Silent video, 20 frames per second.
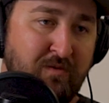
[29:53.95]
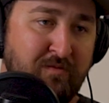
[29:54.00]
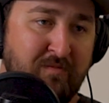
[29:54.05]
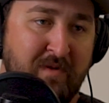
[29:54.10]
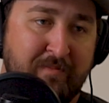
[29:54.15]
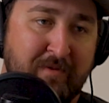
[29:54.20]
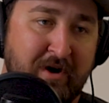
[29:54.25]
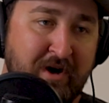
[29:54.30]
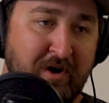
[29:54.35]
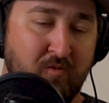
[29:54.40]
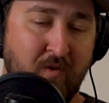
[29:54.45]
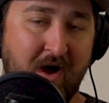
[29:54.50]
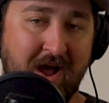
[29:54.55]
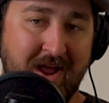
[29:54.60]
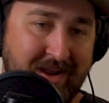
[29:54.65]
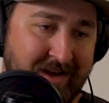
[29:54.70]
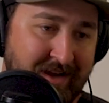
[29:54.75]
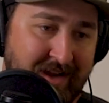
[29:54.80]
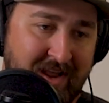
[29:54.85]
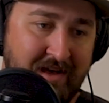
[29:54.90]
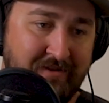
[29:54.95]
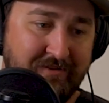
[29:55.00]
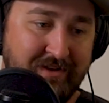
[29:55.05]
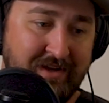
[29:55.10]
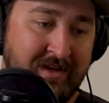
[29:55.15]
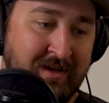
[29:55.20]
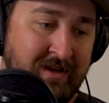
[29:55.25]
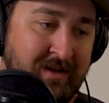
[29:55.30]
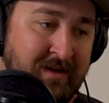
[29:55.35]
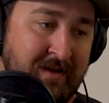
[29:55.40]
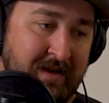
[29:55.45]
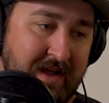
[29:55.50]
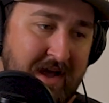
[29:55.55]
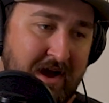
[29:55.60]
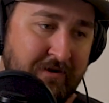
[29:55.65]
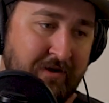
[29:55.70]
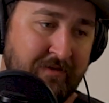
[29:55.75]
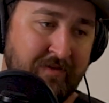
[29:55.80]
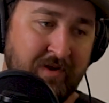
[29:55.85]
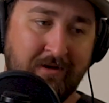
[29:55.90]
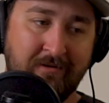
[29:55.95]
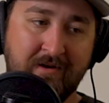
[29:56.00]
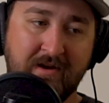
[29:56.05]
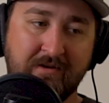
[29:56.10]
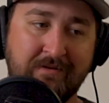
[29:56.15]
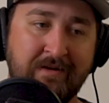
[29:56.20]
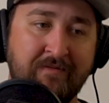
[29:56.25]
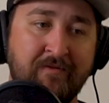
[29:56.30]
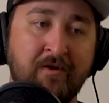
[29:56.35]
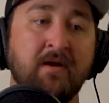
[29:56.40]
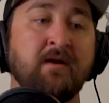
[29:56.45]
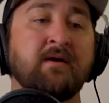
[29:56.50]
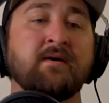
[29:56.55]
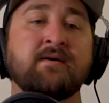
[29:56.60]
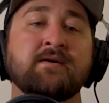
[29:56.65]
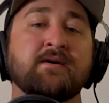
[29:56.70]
with my buddy Ryan Kelly out on the Green River,